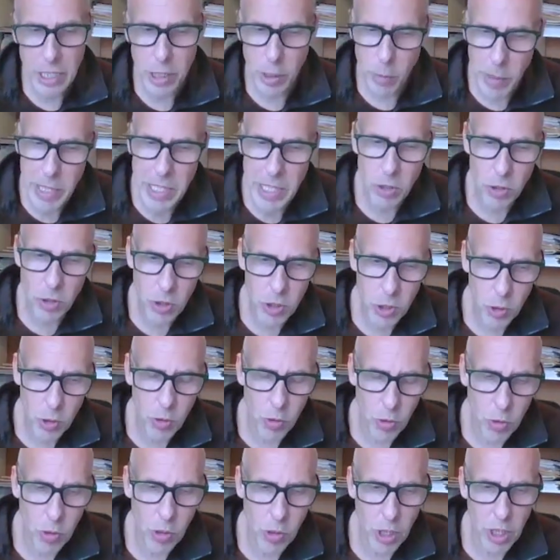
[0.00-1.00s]
depends on
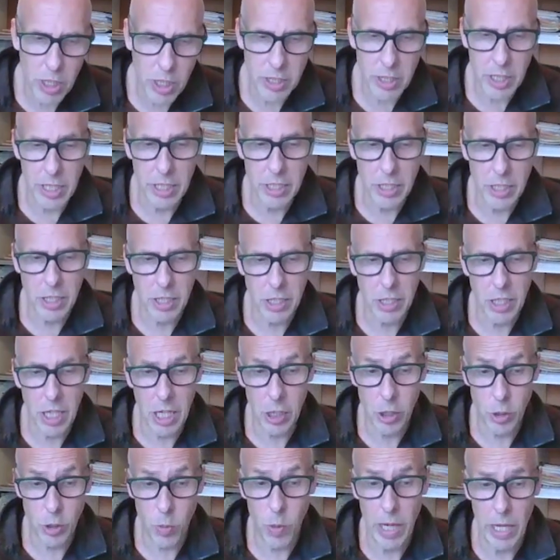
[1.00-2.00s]
your organization
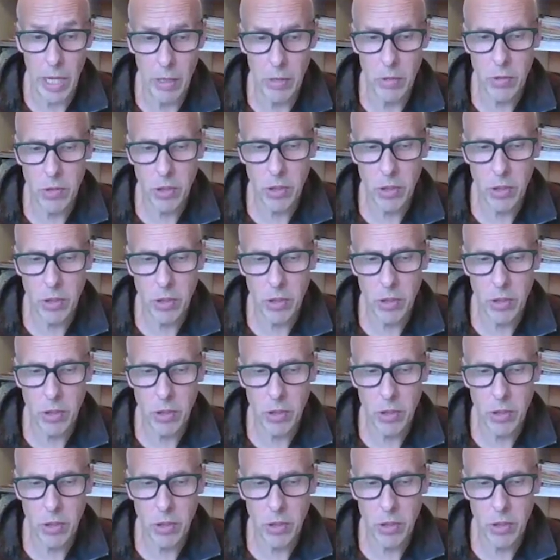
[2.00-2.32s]
as well.